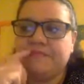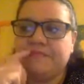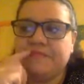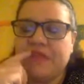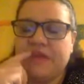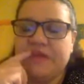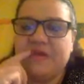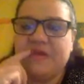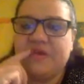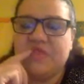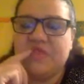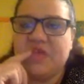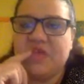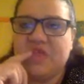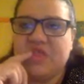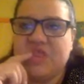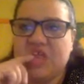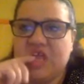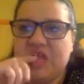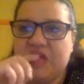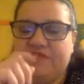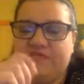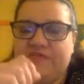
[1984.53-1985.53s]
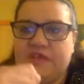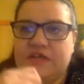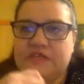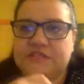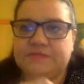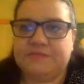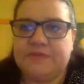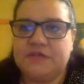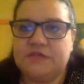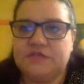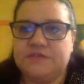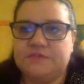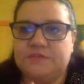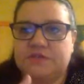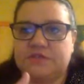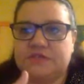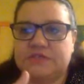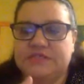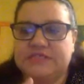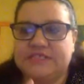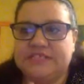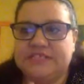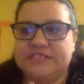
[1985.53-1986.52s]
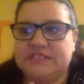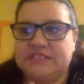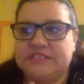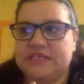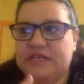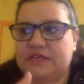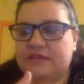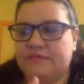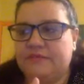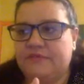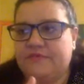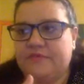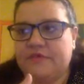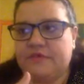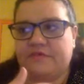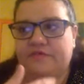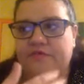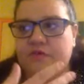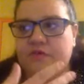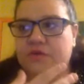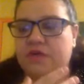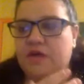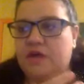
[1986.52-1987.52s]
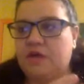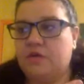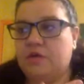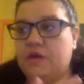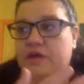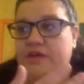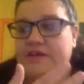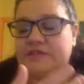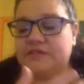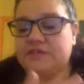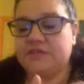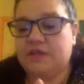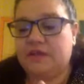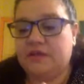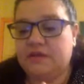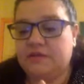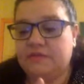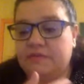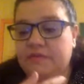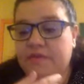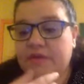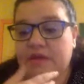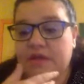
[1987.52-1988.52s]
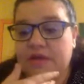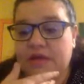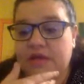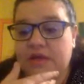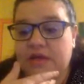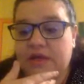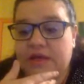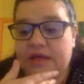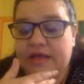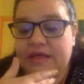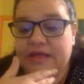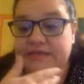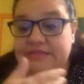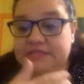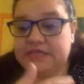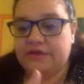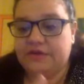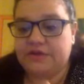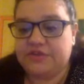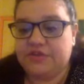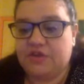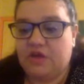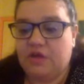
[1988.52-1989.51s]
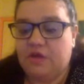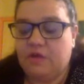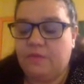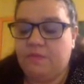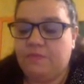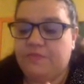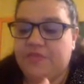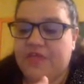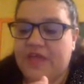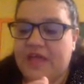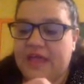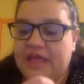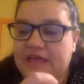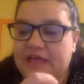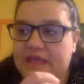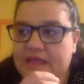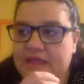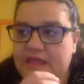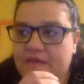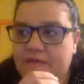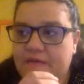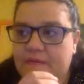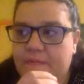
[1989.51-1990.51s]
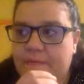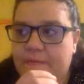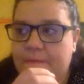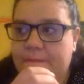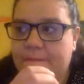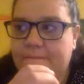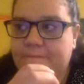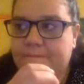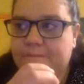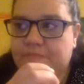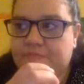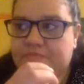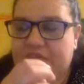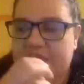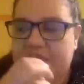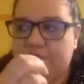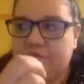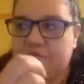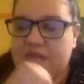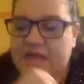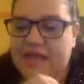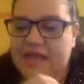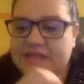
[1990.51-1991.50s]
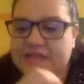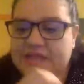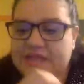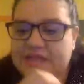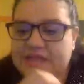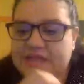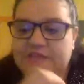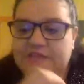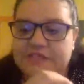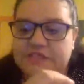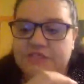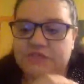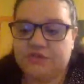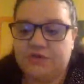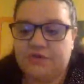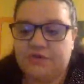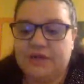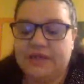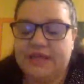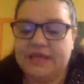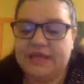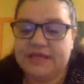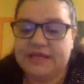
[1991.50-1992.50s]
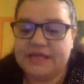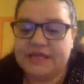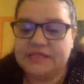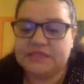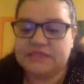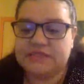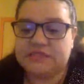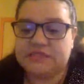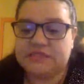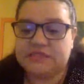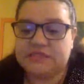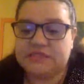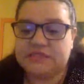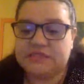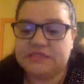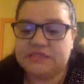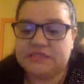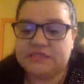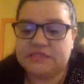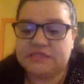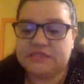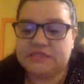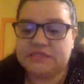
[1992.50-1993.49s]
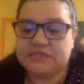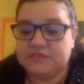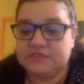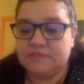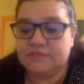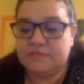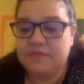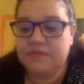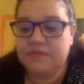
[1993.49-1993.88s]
the first postmodernists, Foucault, Lyotard, Derrida, they reacted very strongly against Marxism,